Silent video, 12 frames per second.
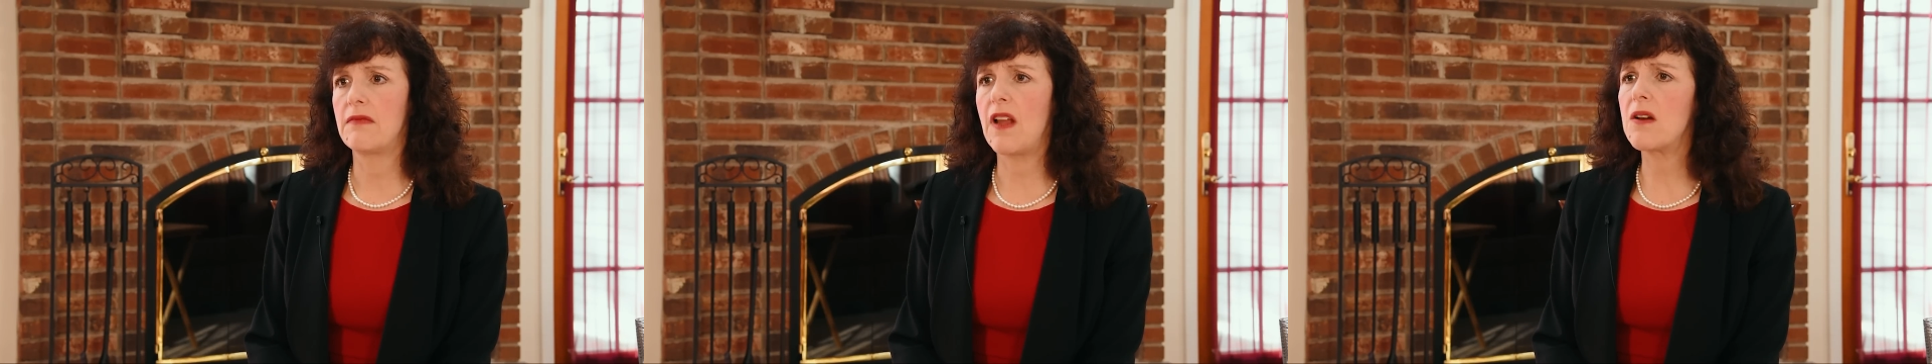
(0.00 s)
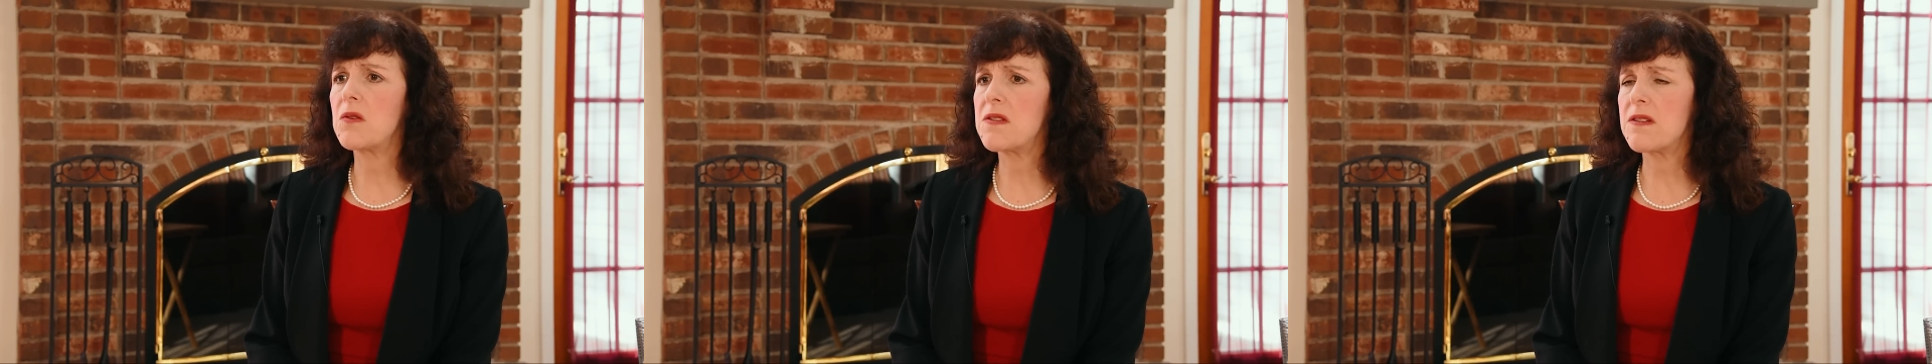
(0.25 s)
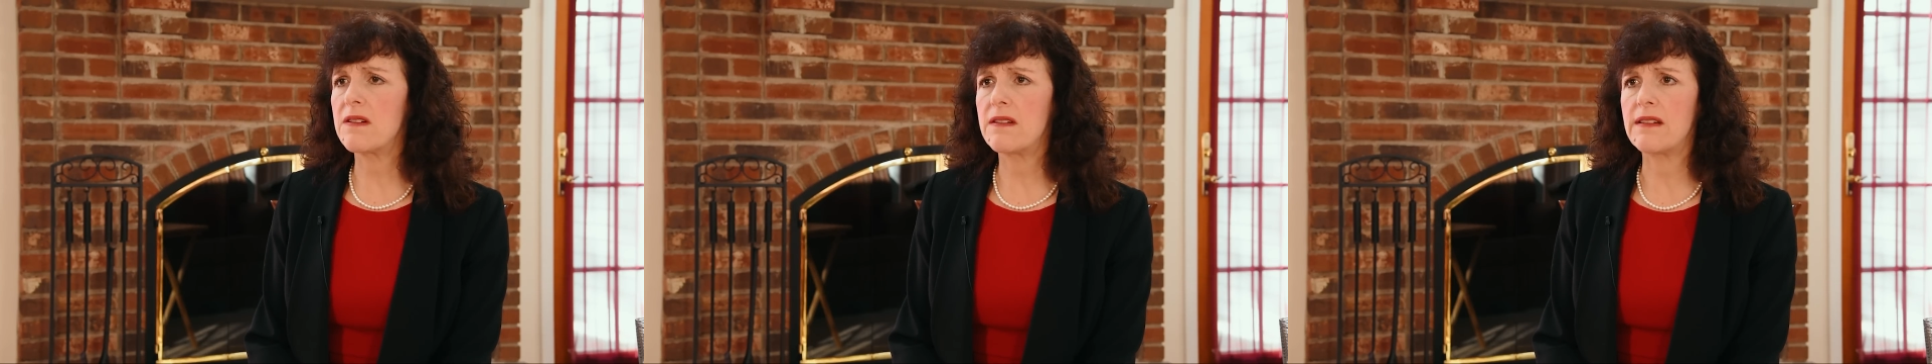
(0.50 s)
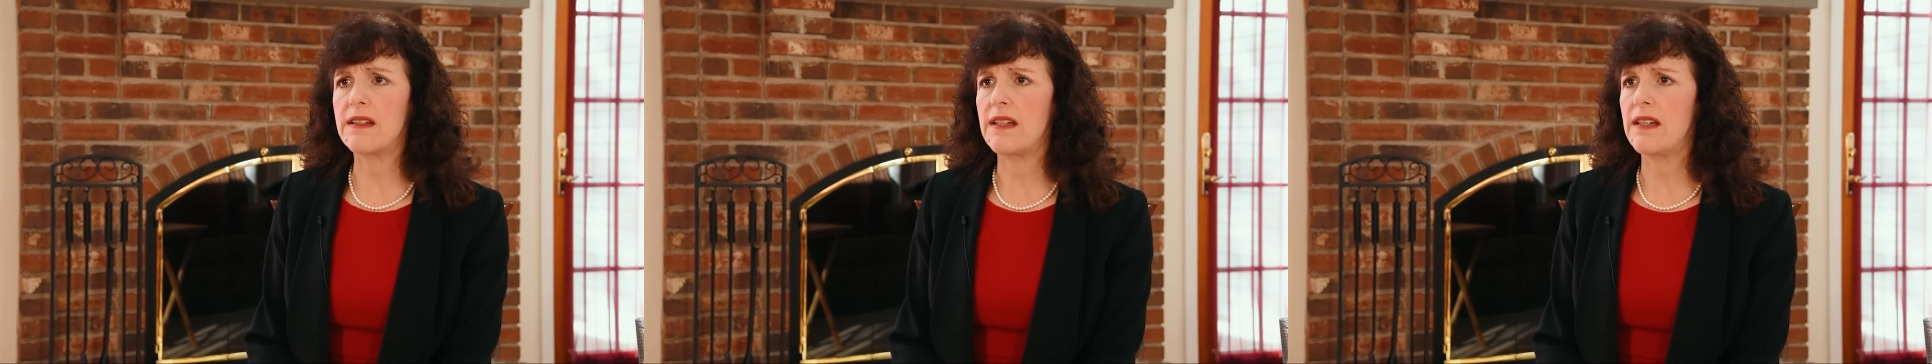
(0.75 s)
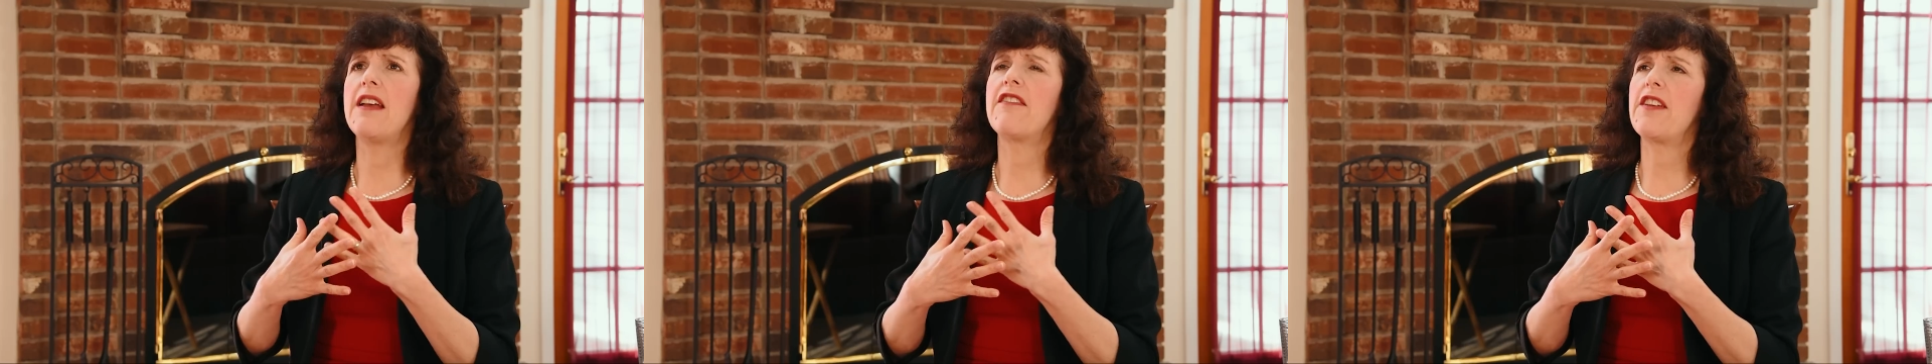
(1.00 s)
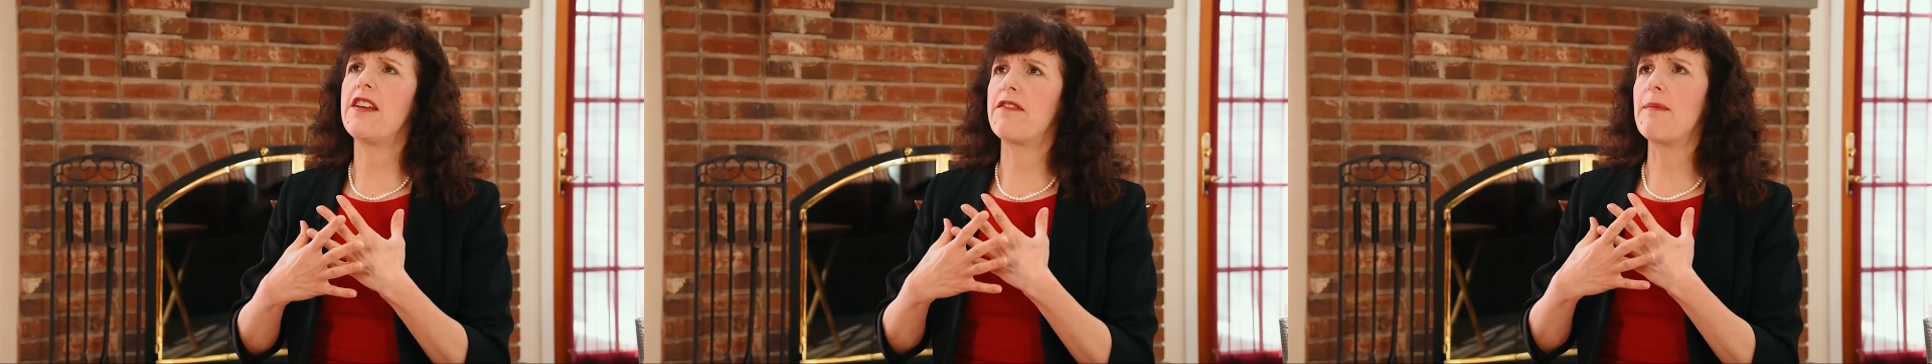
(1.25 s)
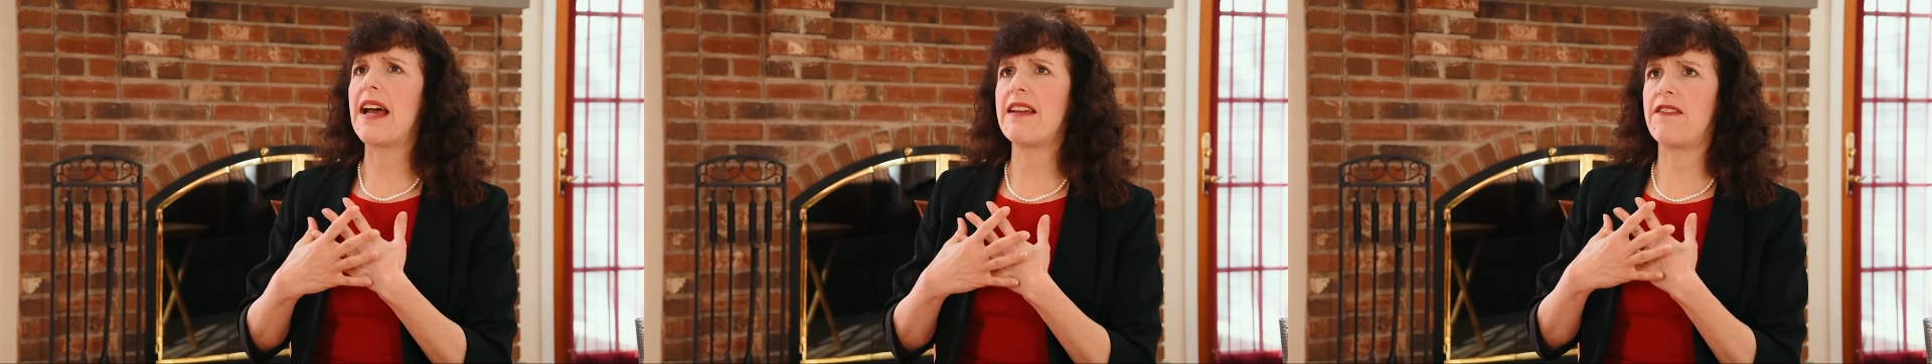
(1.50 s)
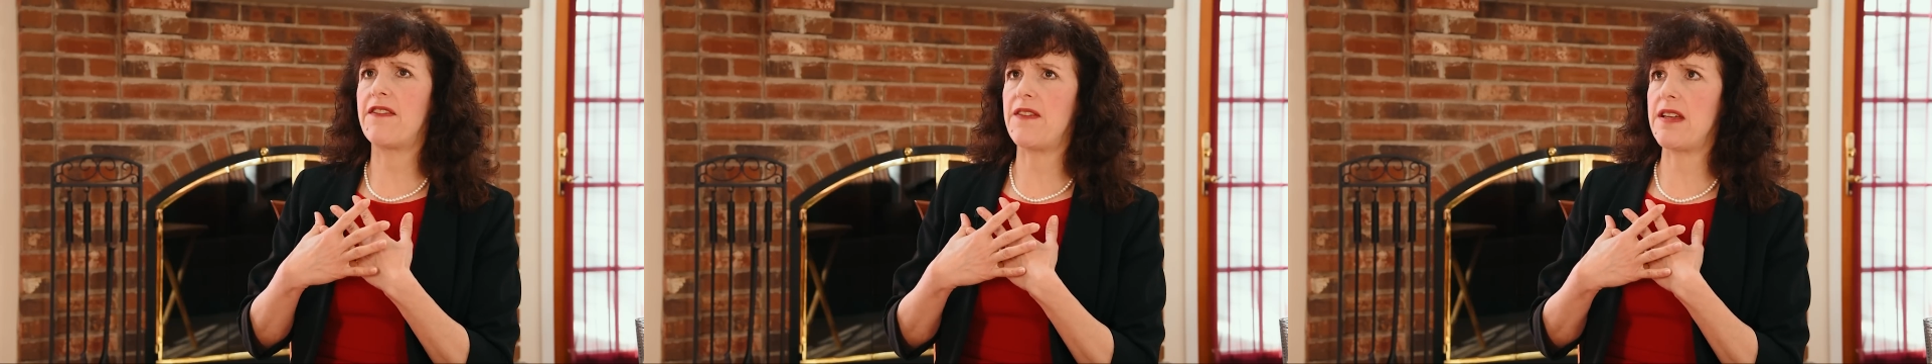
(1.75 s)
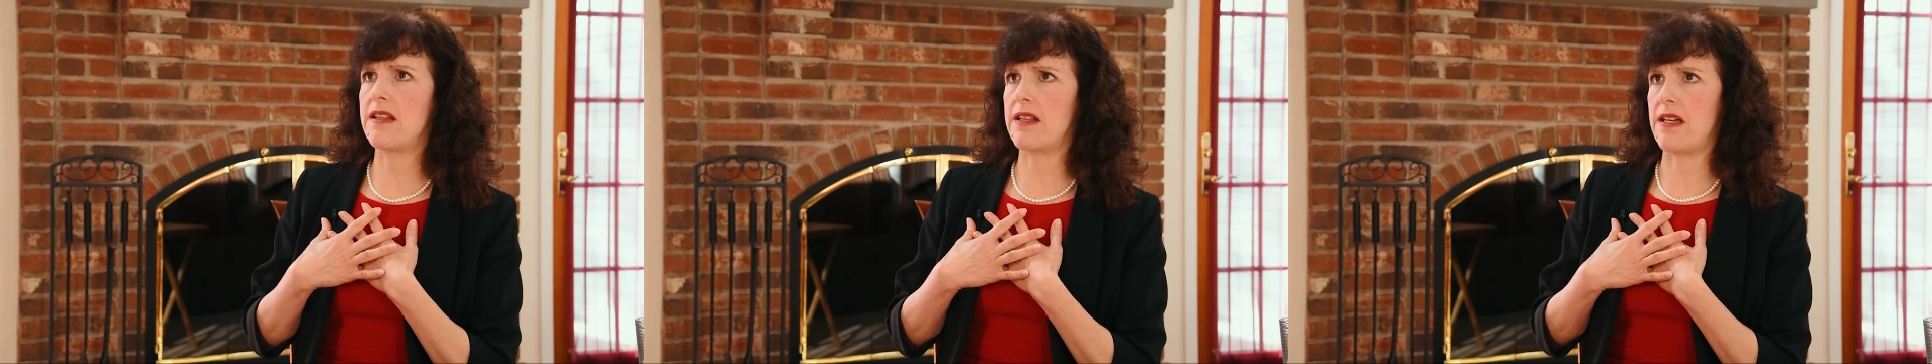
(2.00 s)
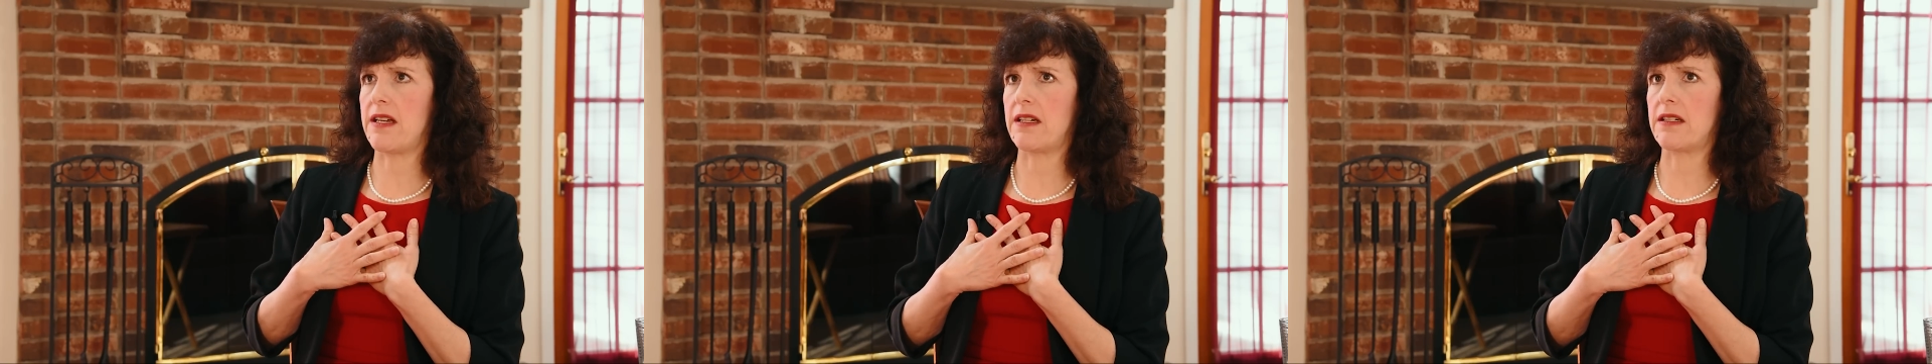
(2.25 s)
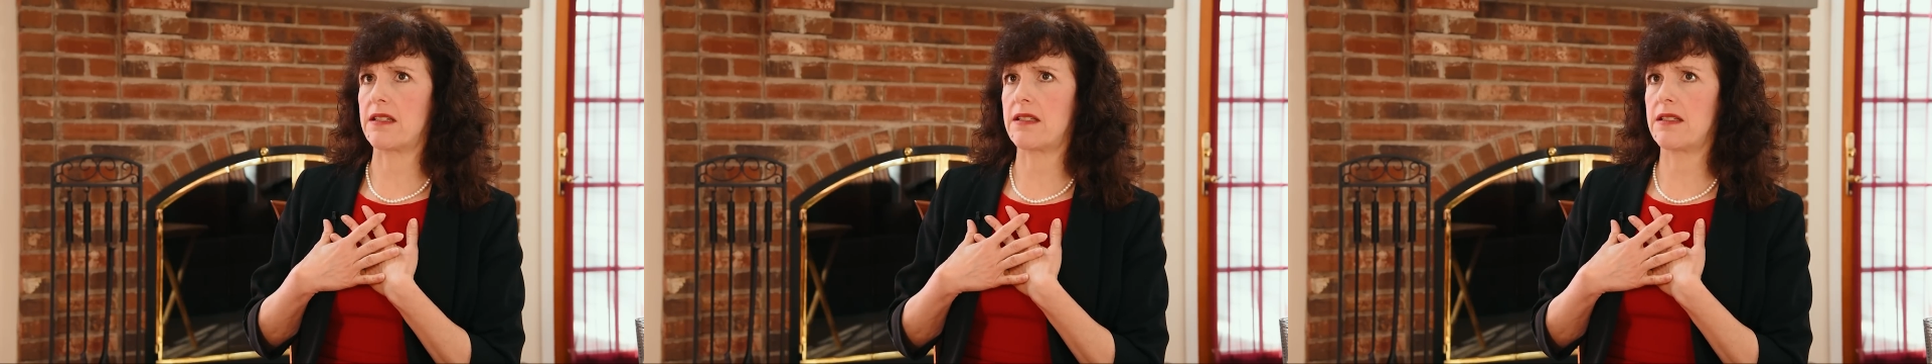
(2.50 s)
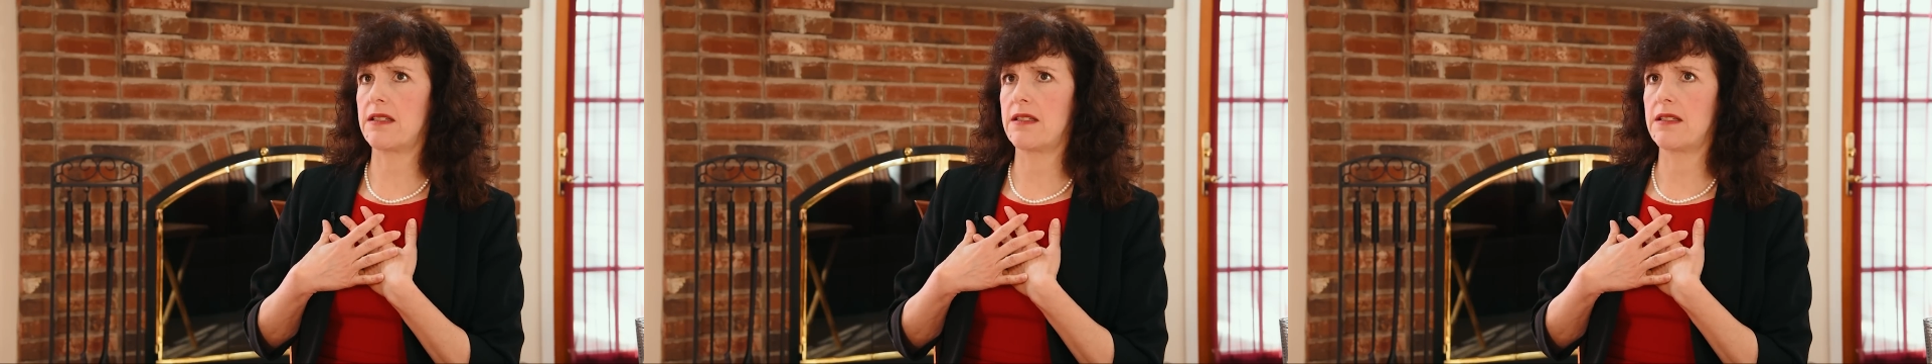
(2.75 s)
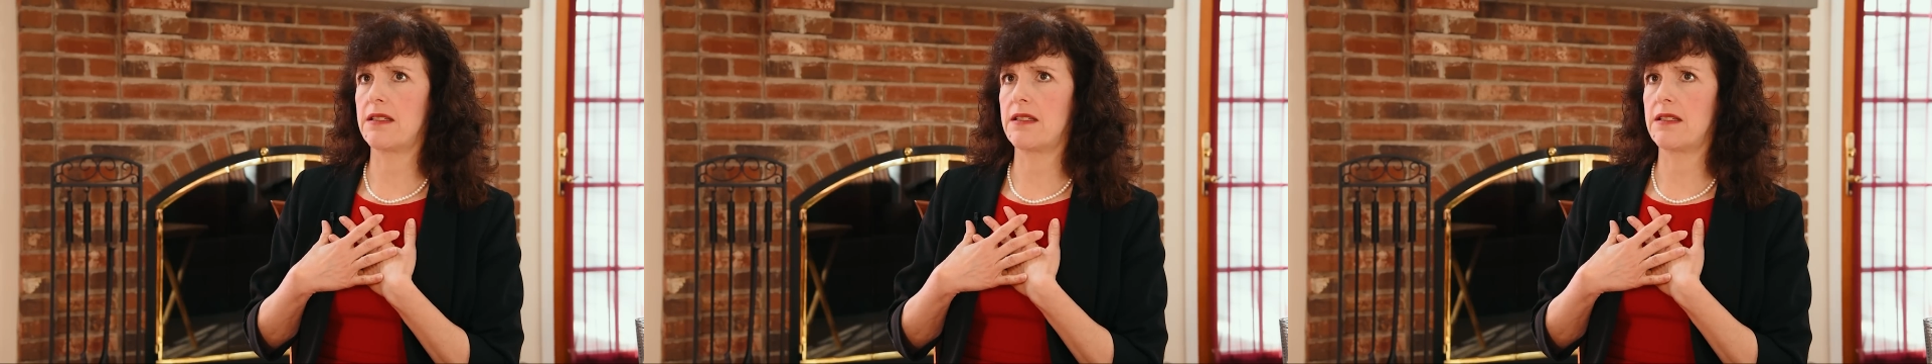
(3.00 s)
Oh, certainly. If my feelings